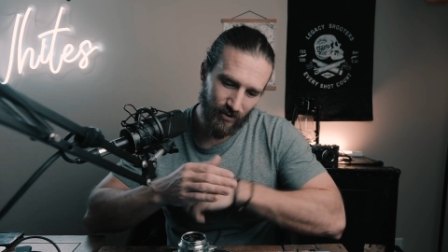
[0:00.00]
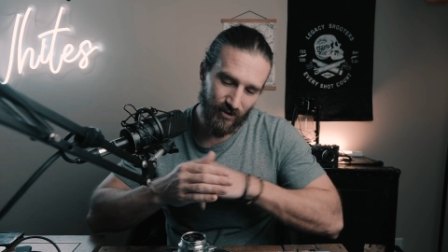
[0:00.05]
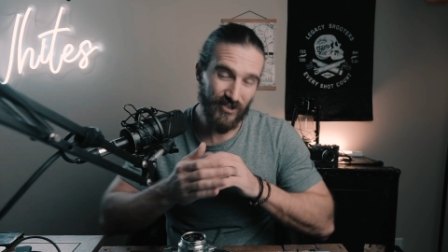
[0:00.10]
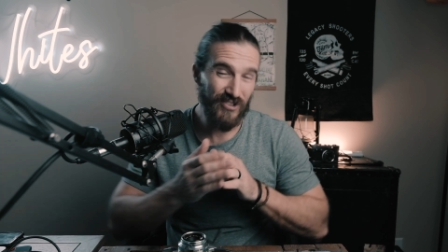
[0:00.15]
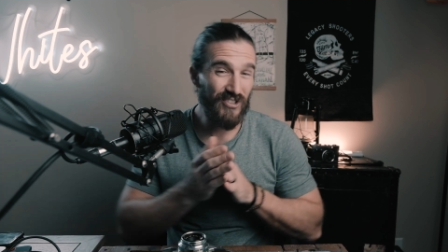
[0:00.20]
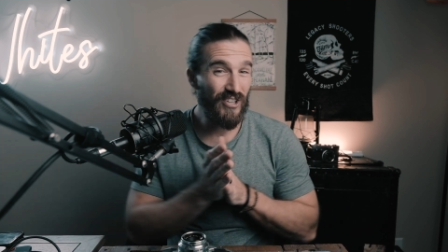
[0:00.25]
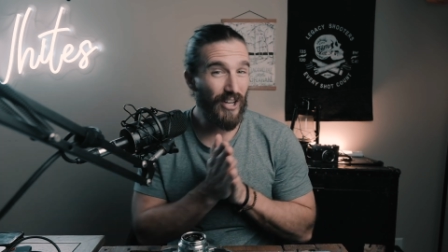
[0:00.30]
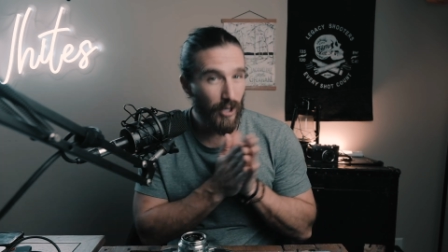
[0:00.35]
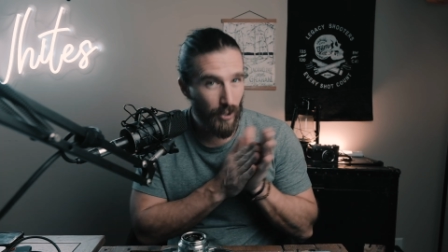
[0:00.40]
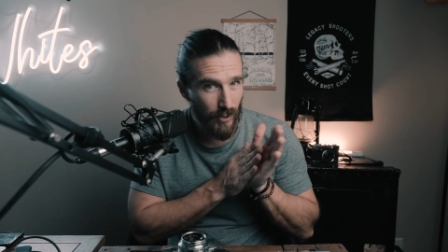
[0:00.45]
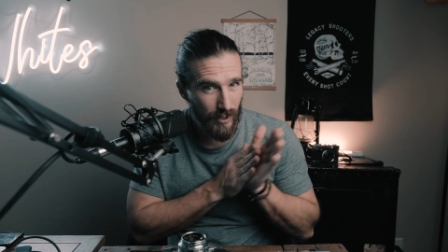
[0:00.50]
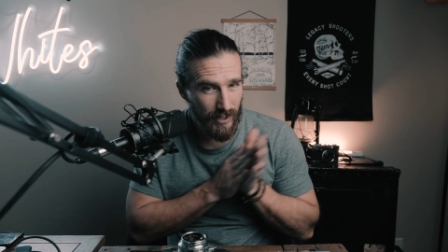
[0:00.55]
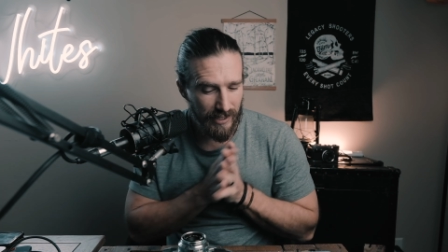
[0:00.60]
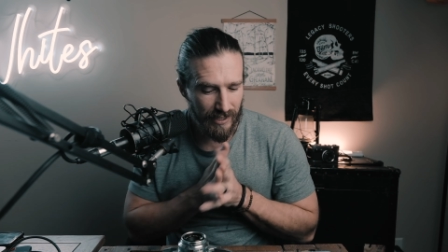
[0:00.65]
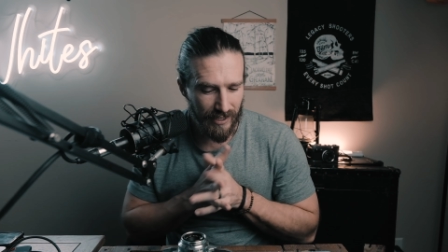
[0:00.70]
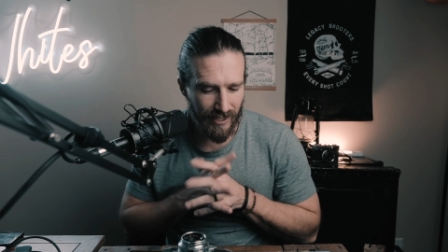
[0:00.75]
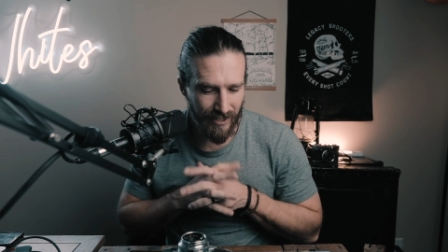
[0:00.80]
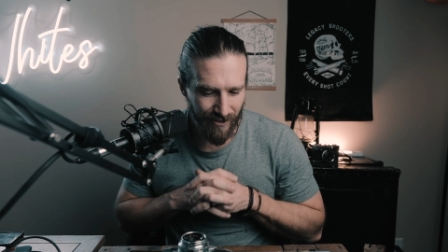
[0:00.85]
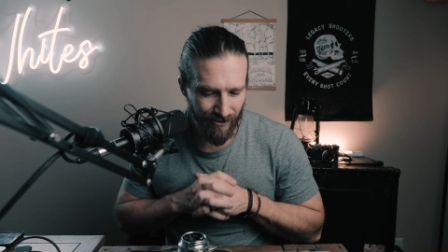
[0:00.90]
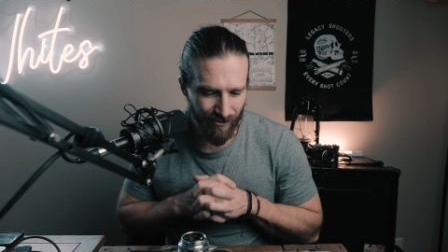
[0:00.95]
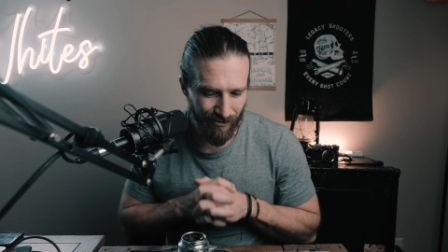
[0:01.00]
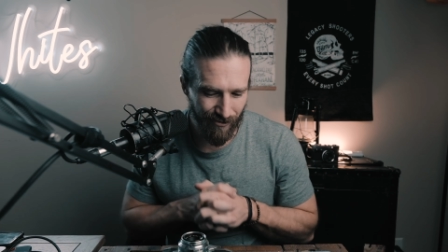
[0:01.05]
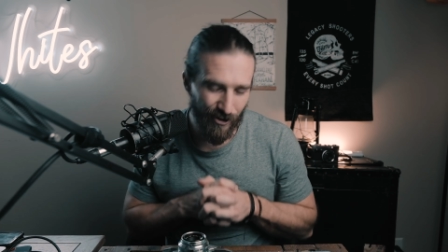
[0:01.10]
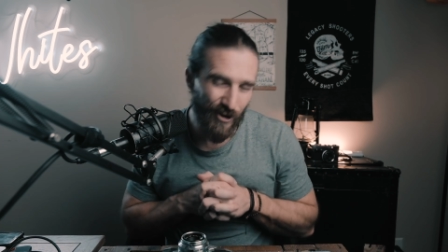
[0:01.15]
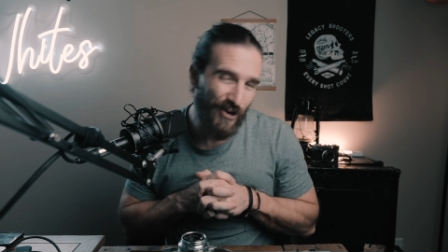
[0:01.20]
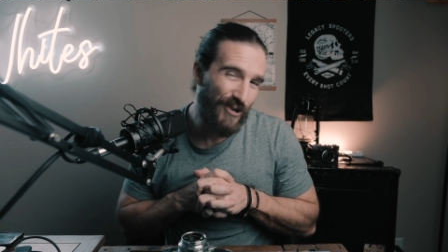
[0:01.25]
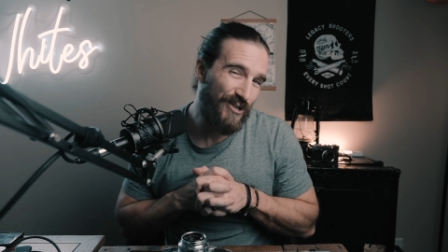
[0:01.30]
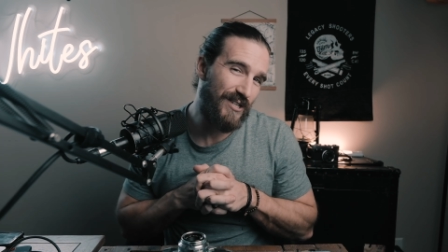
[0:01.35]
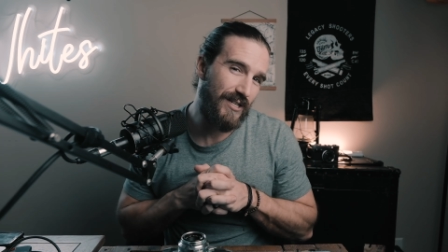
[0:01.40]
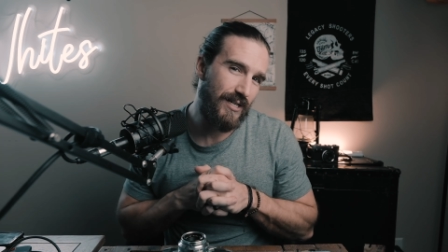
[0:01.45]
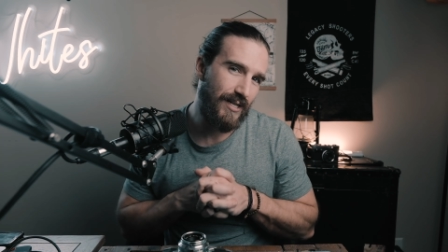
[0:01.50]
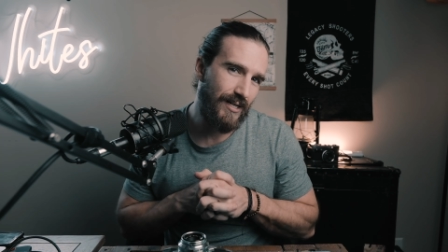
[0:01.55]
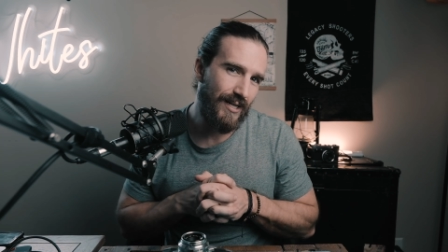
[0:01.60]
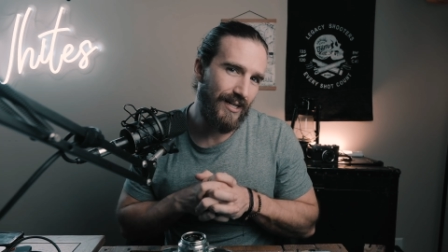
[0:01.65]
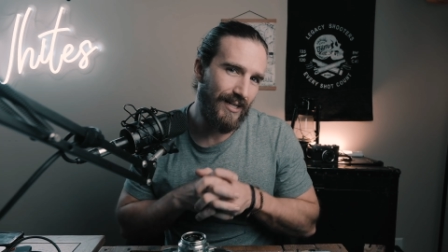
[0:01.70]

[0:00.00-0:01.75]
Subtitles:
So first,